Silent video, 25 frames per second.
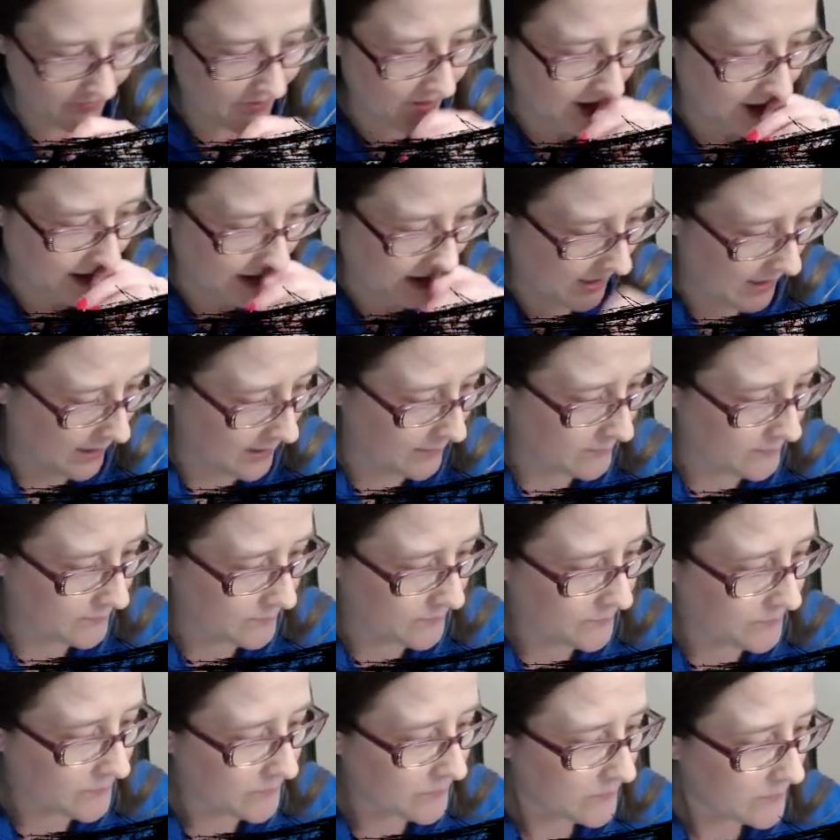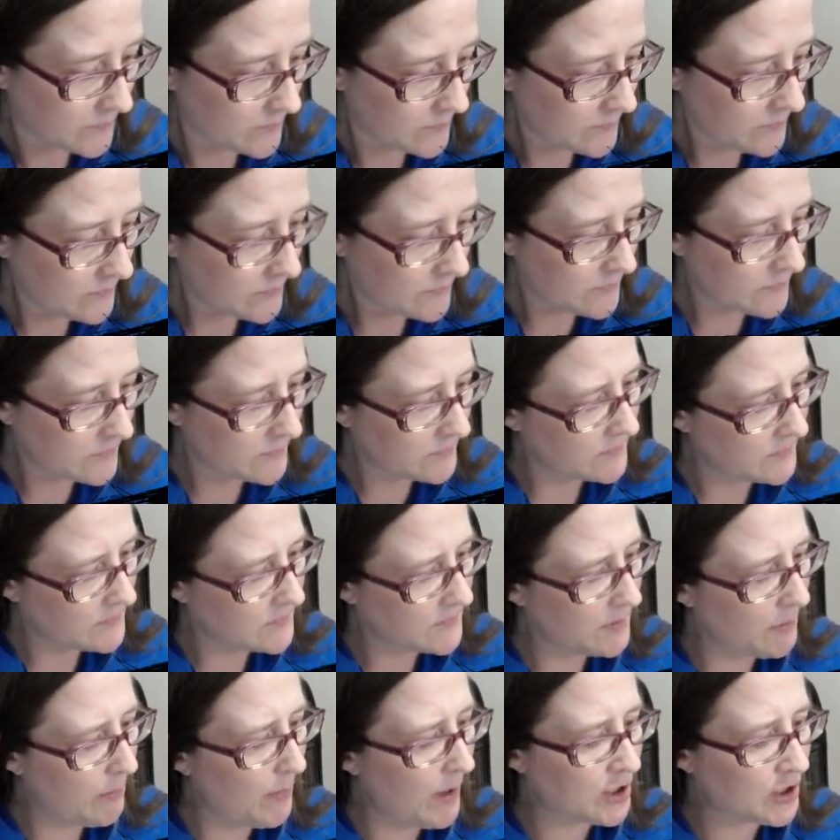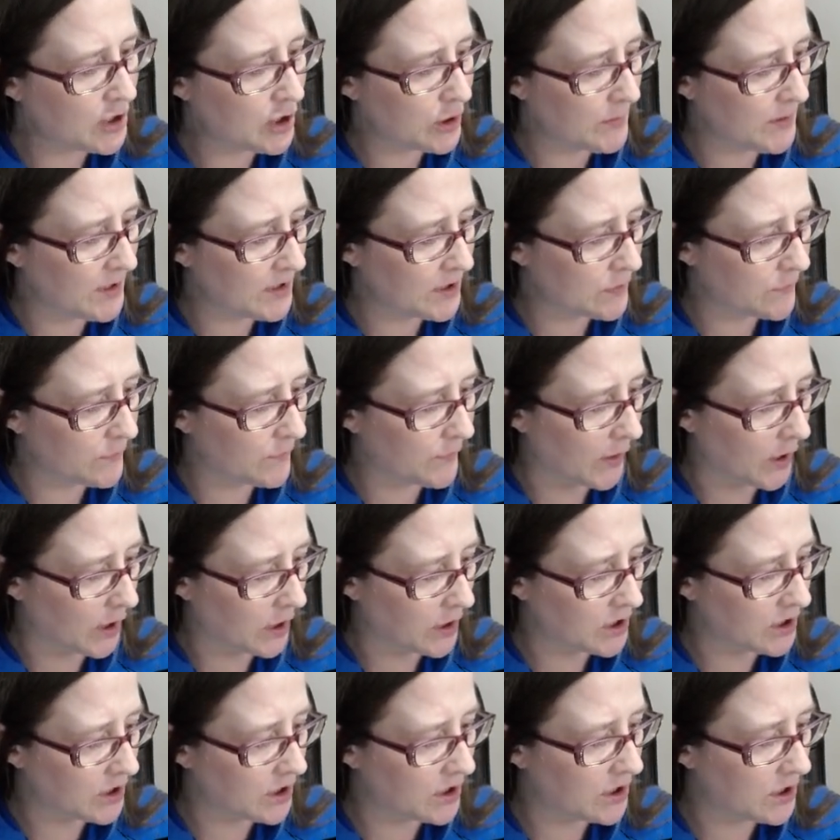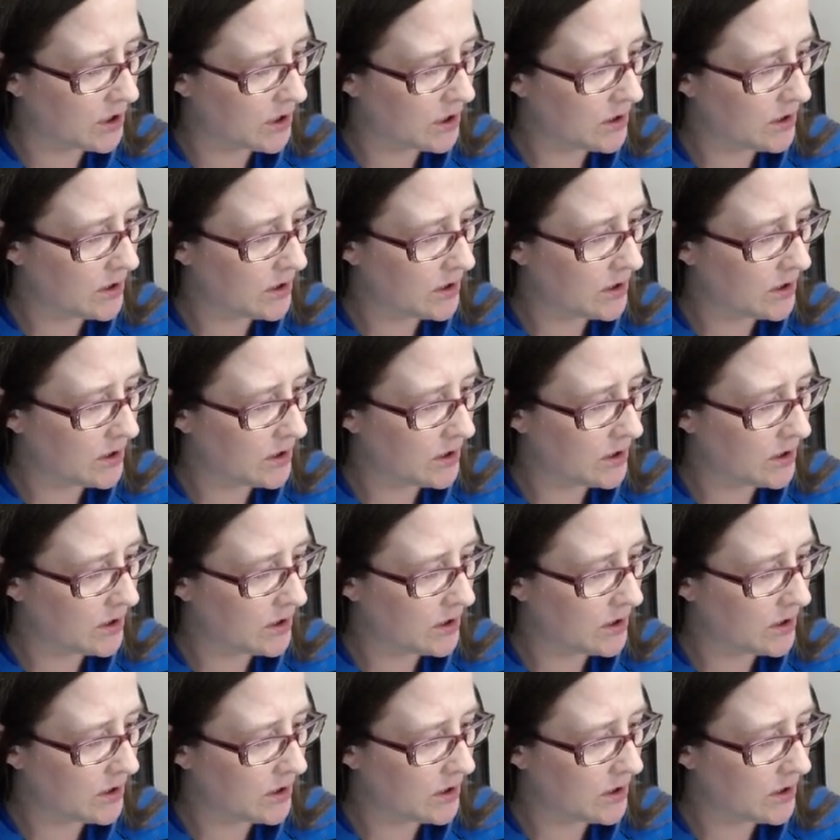the measurements first,